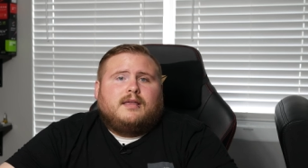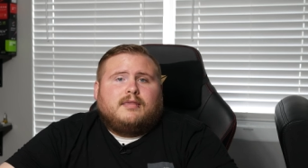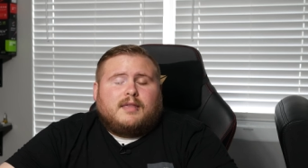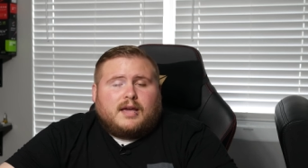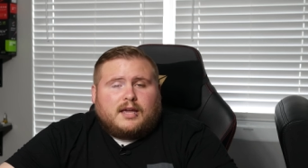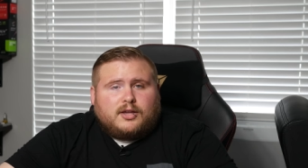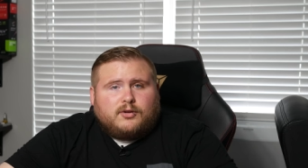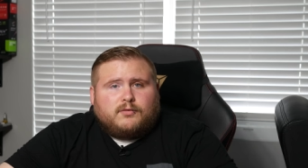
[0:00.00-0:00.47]

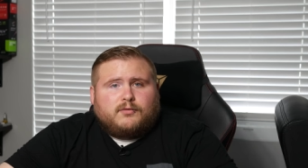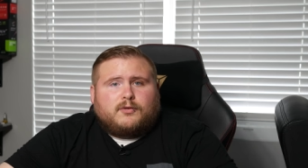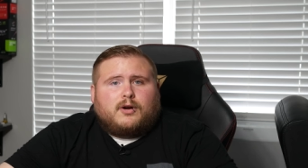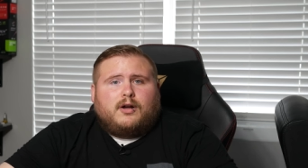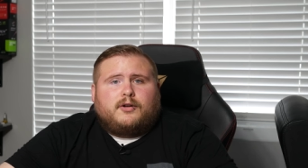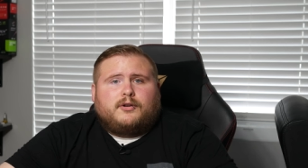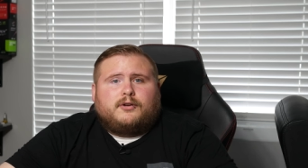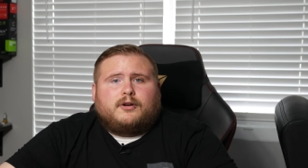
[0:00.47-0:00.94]
Thank you for
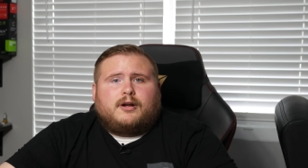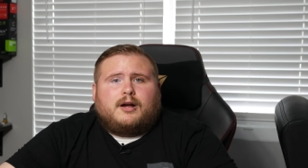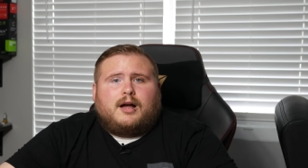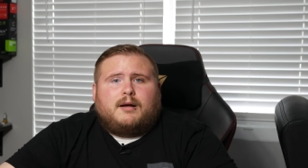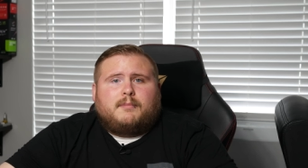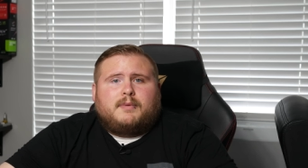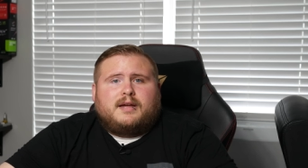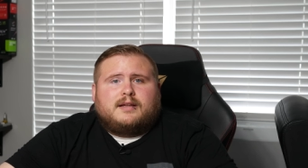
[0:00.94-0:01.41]
all your
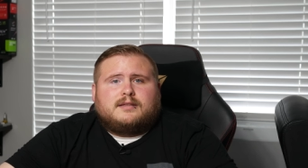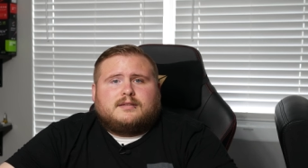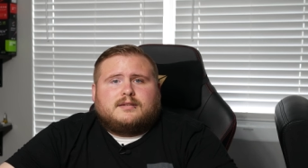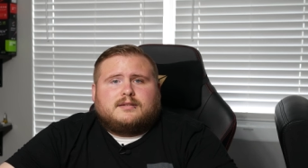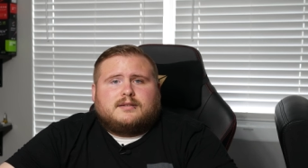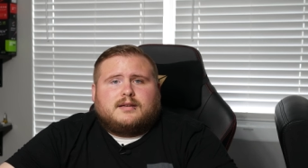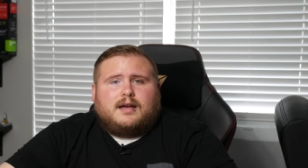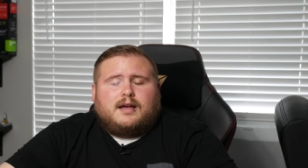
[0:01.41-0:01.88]

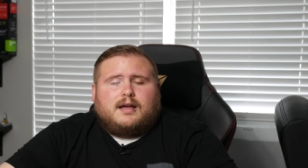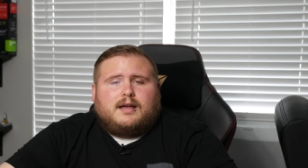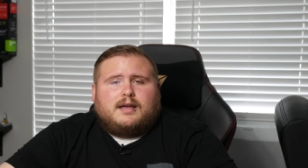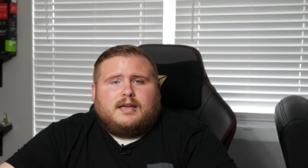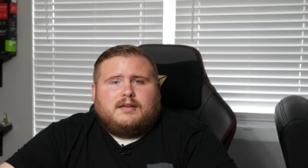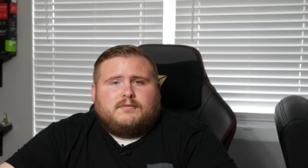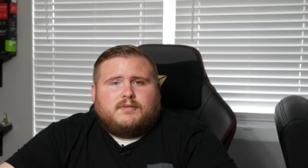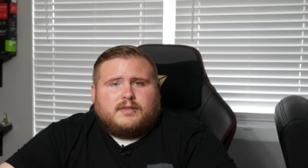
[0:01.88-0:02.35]
comments, uh,
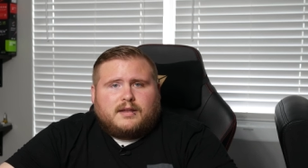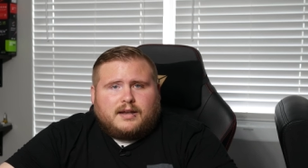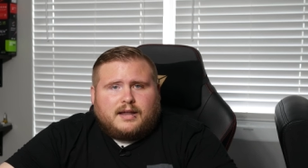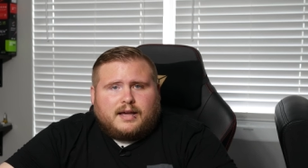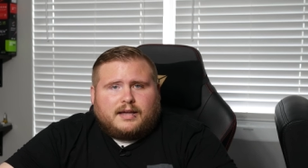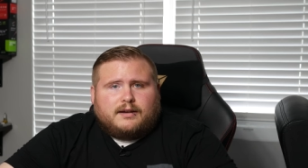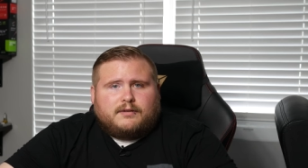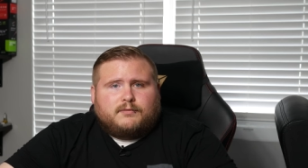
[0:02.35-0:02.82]
even the
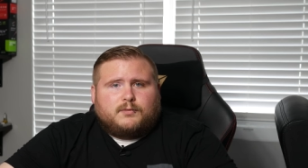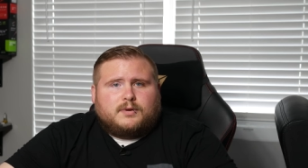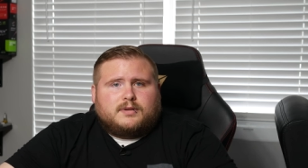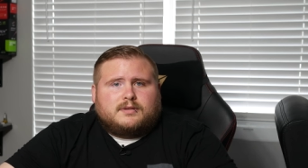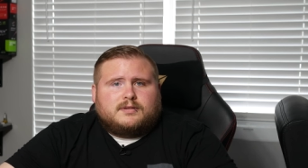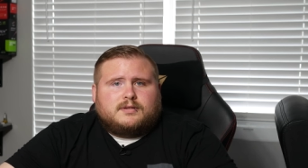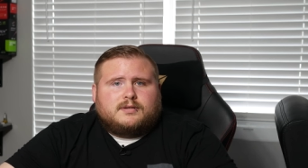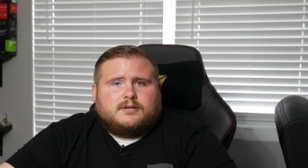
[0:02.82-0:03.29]
negative
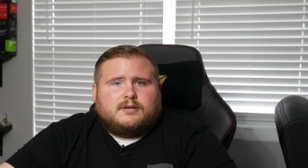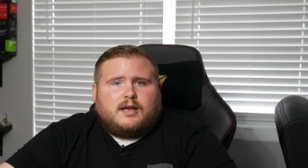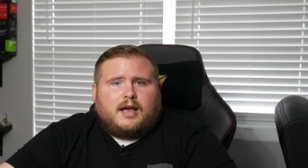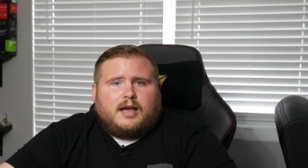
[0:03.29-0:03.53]
ones.